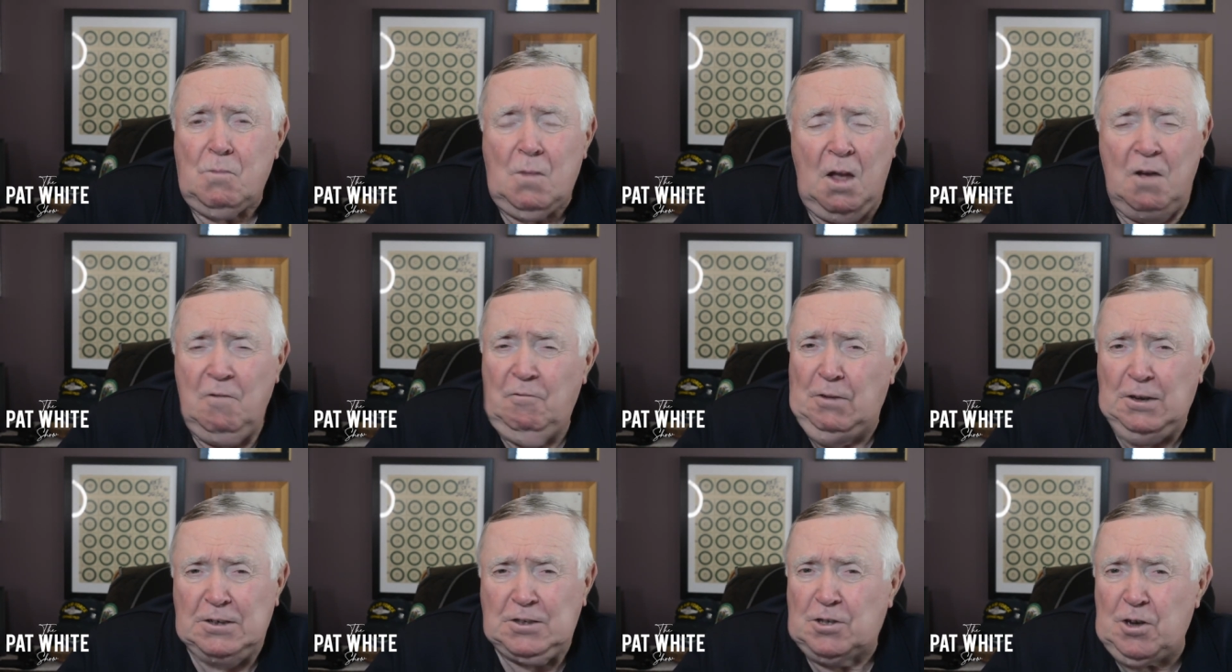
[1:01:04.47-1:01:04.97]

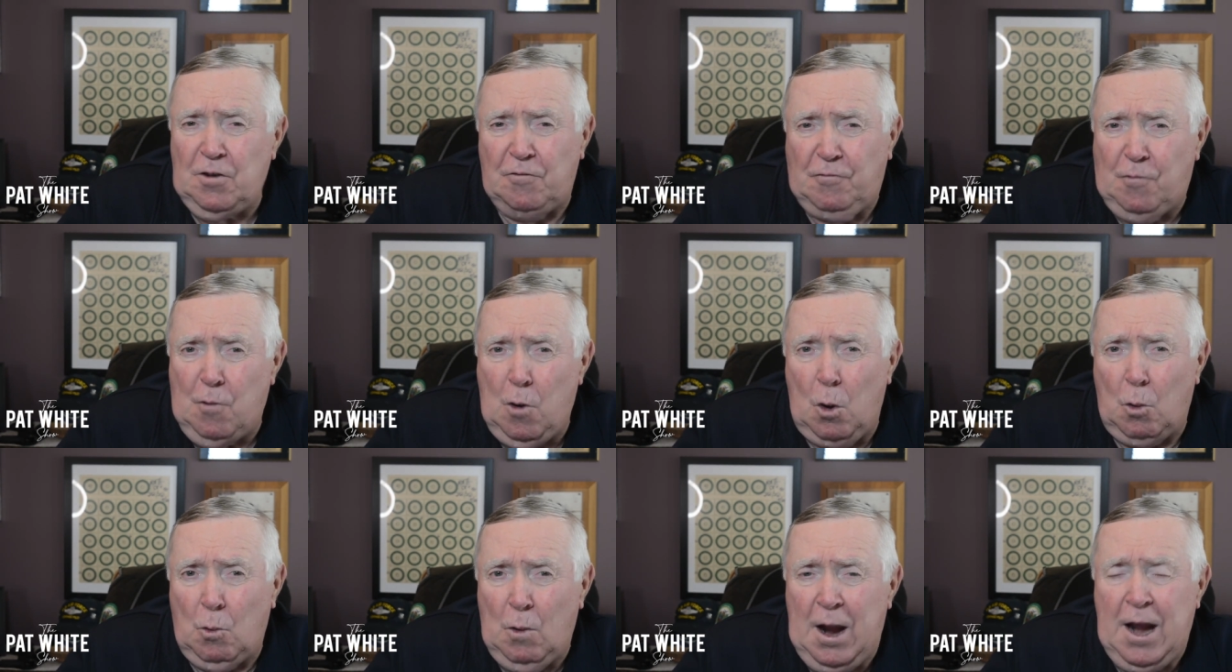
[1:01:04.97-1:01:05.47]
Visit
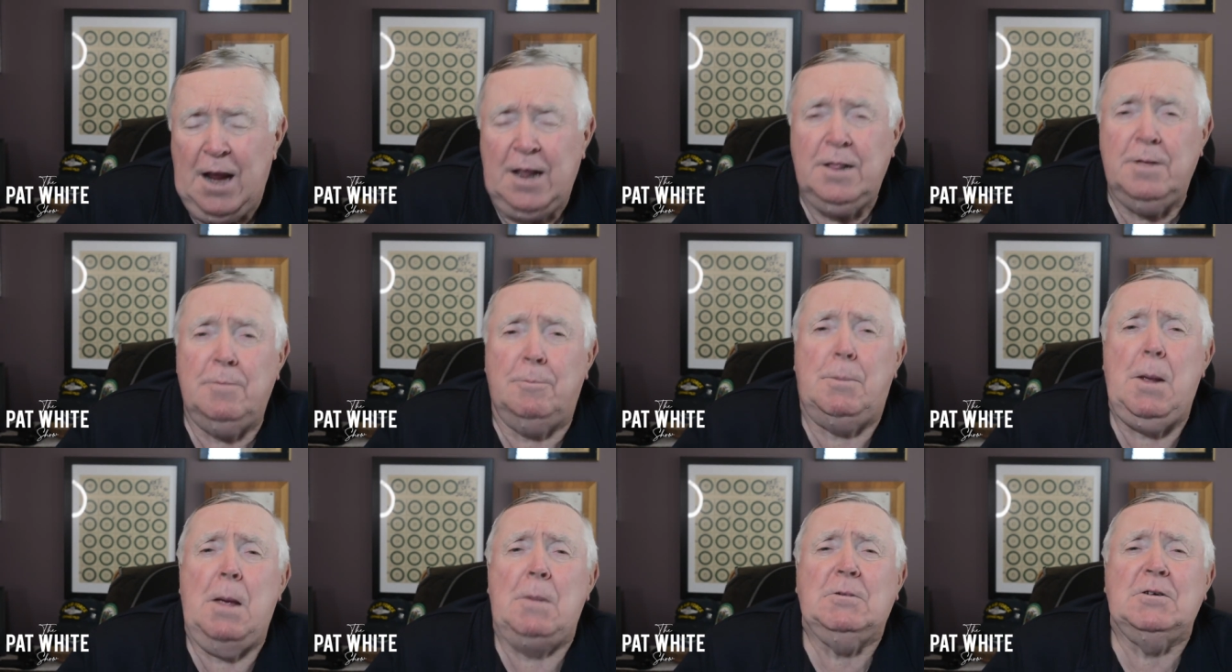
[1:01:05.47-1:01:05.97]
Fort Wayne, the
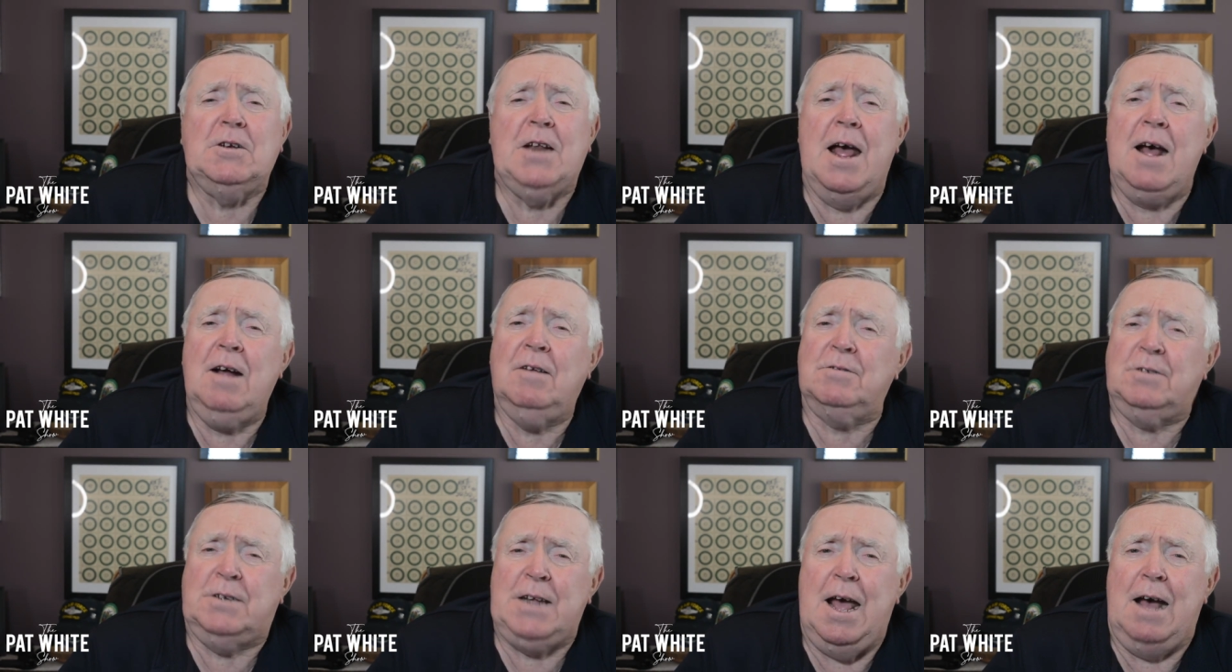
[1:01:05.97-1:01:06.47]
people
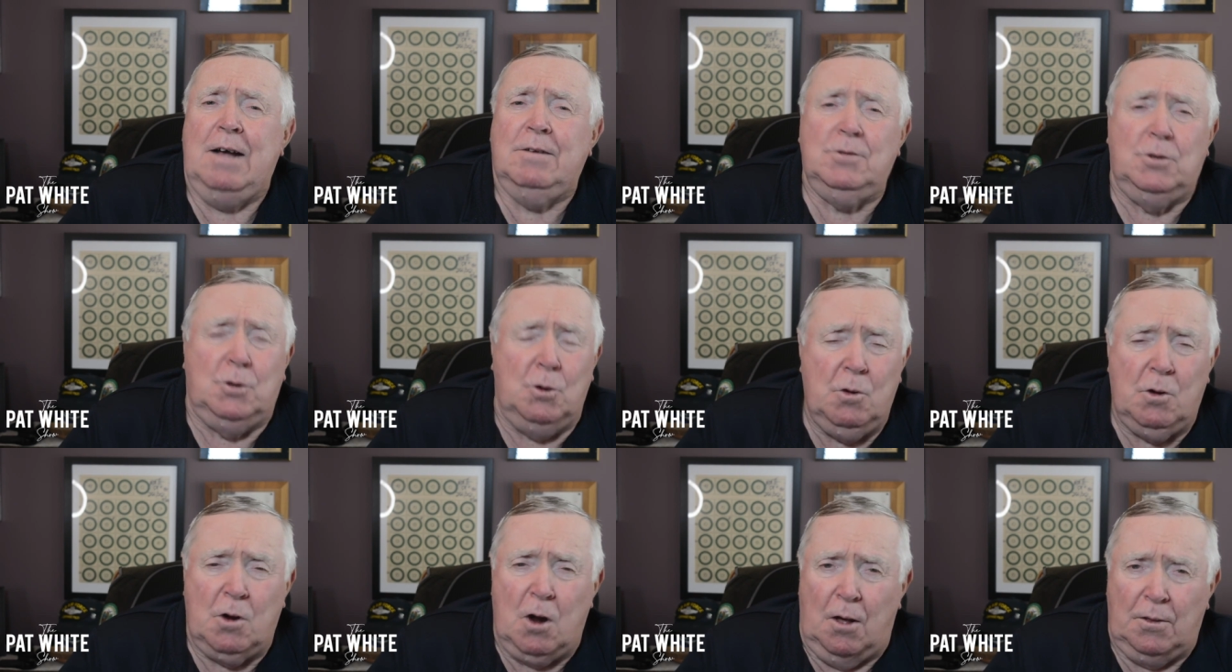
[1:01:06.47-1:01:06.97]
downtown
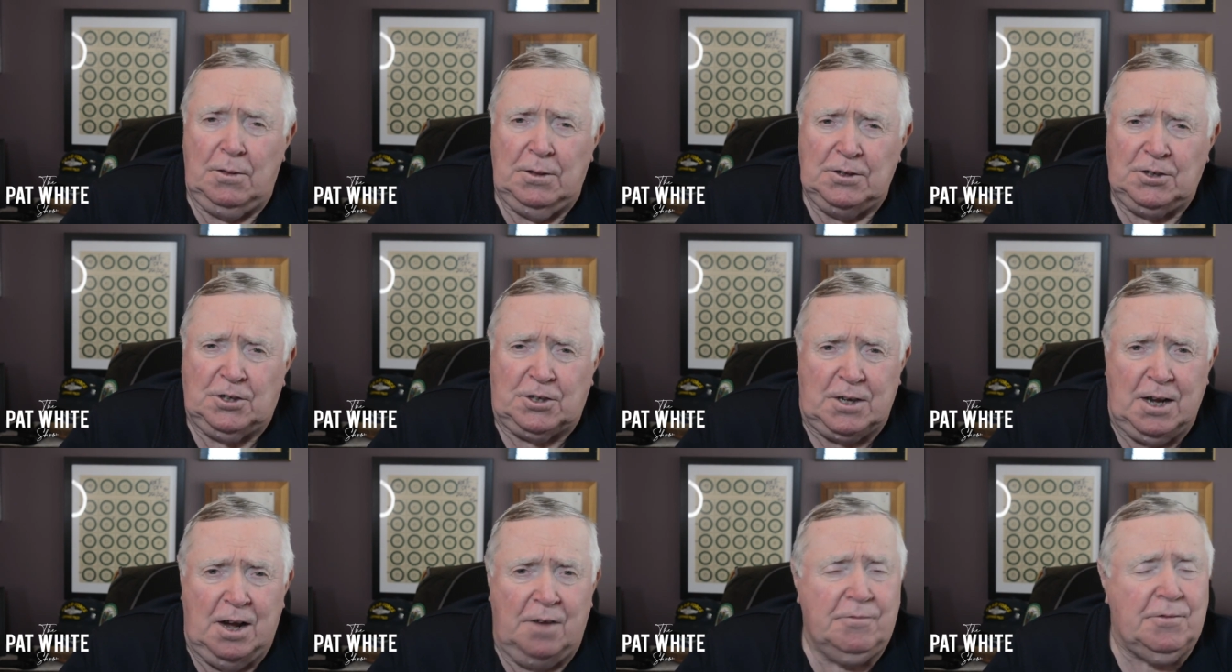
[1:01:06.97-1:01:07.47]
doing all this
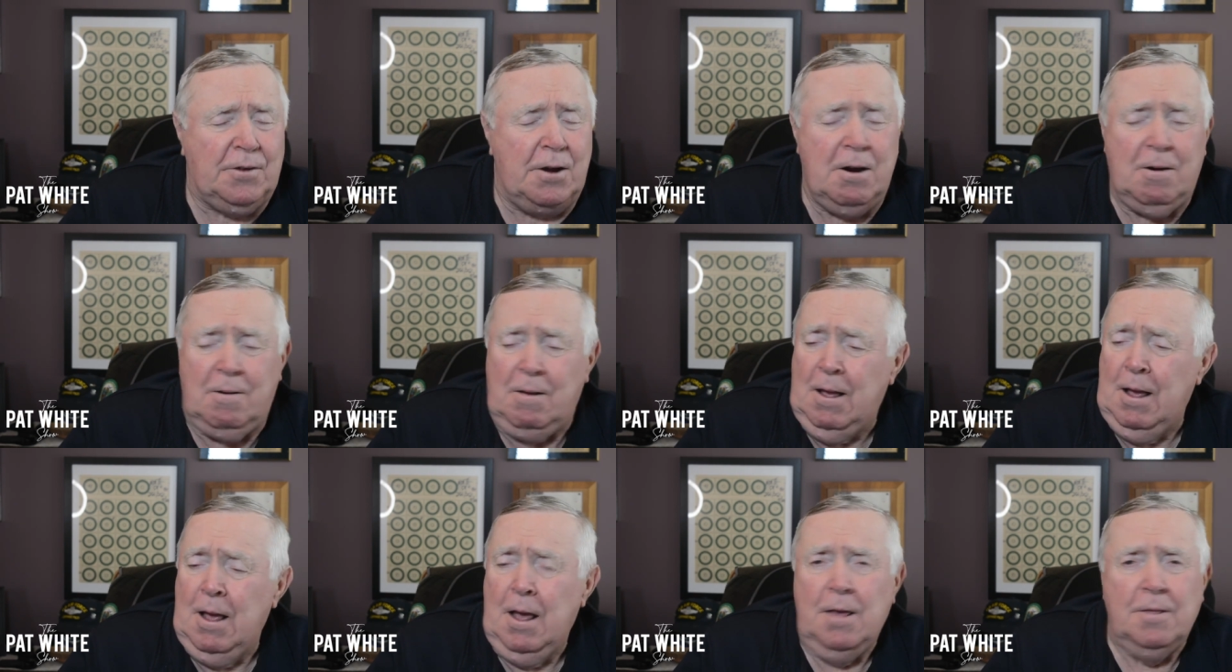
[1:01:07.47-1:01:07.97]
stuff.
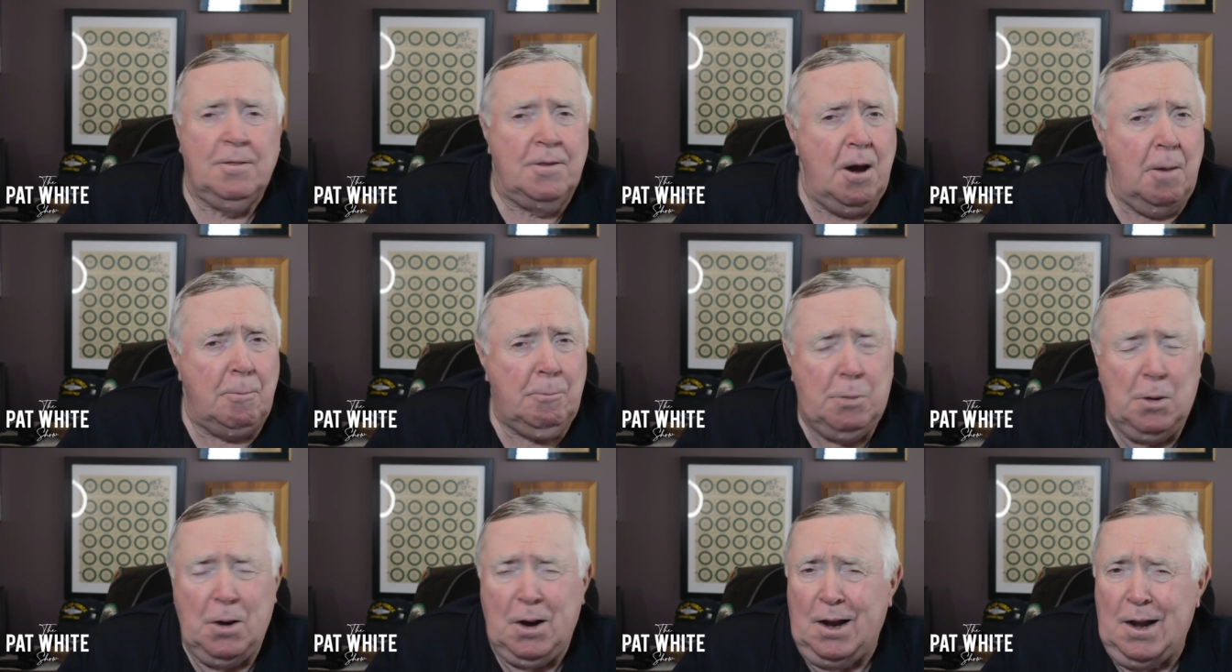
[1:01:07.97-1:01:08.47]
They're
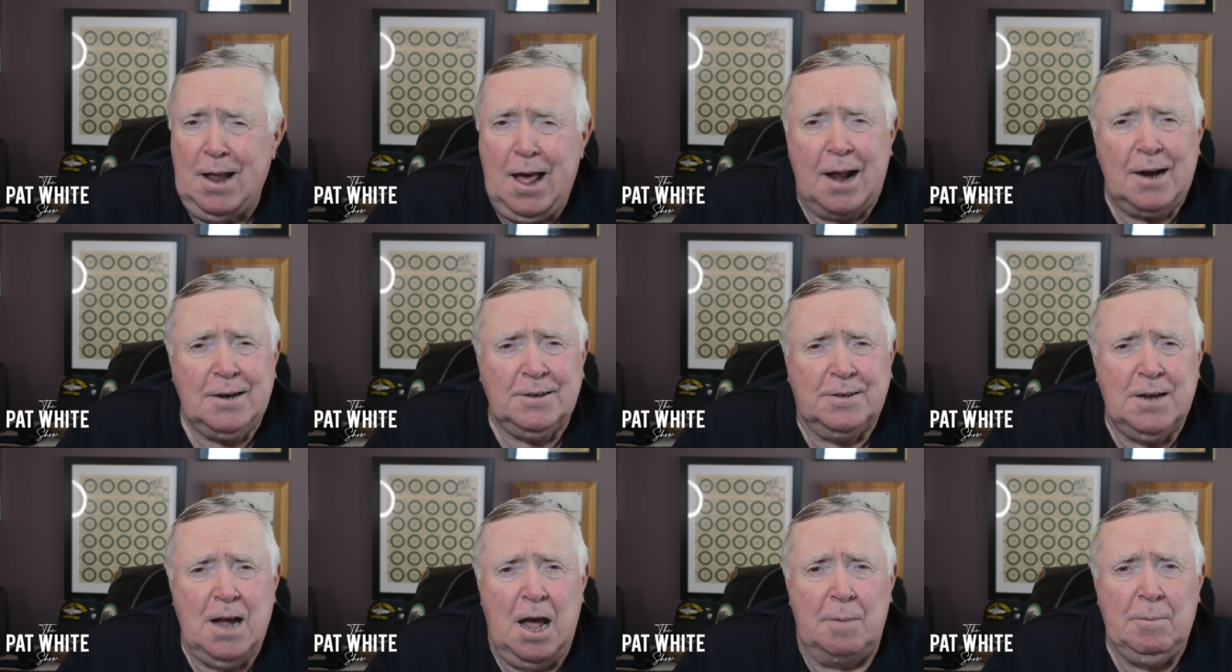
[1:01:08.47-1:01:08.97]
putting a lot
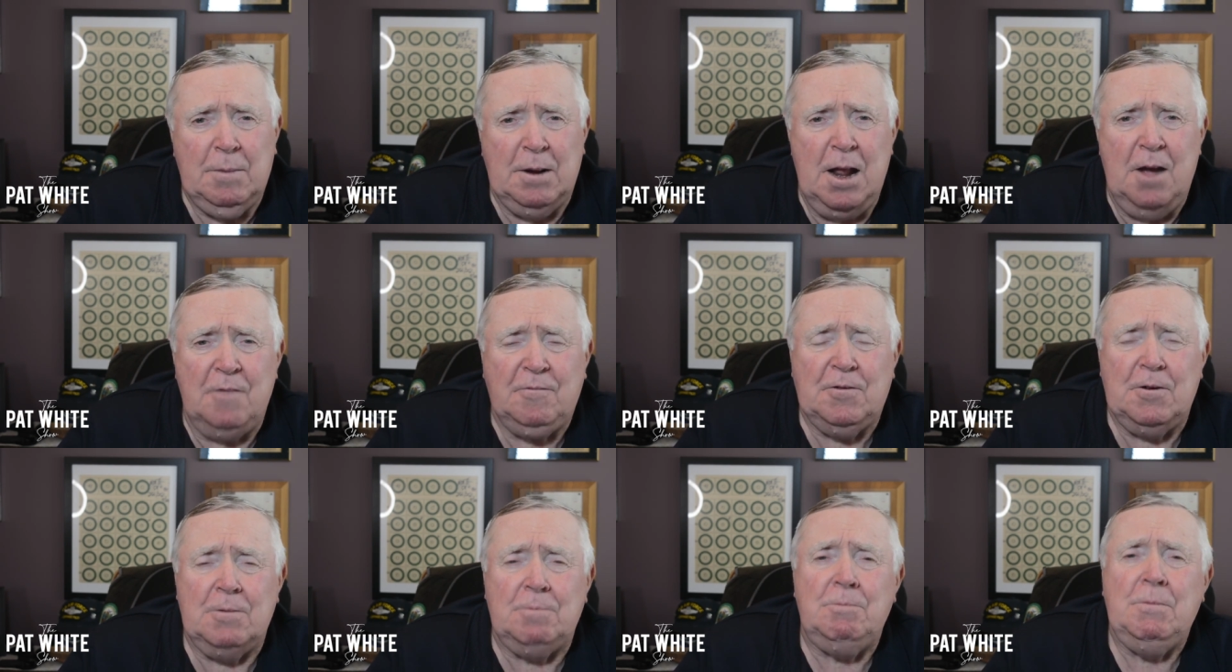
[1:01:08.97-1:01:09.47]
of time and
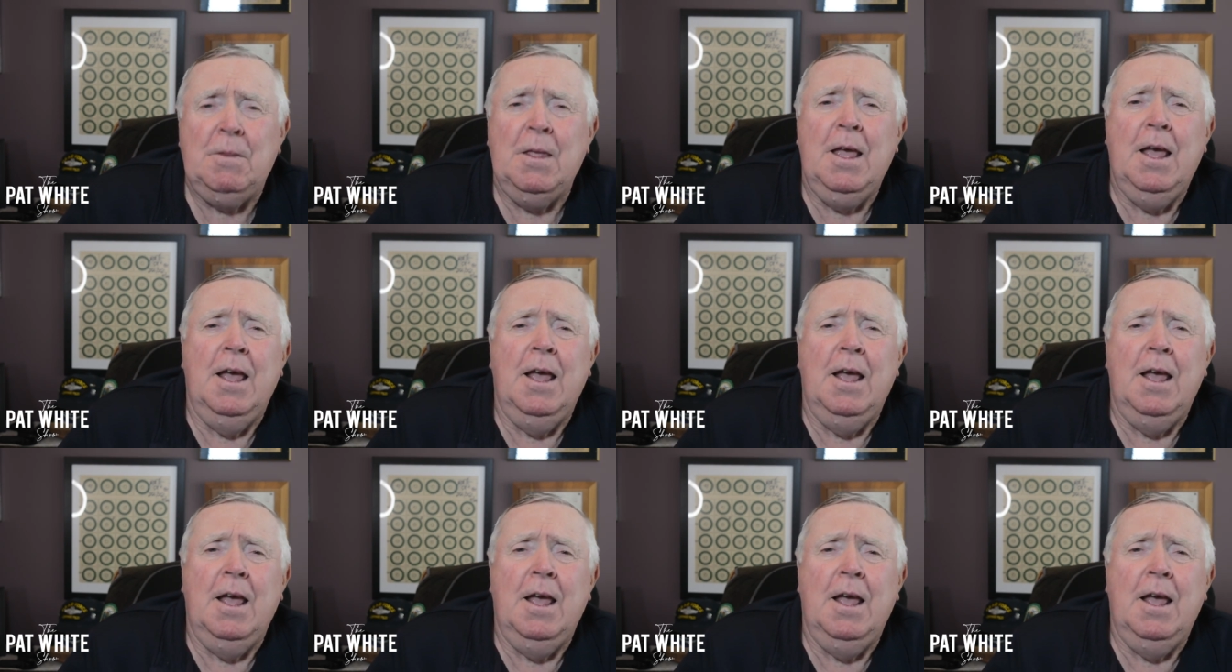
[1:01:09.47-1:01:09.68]
effort.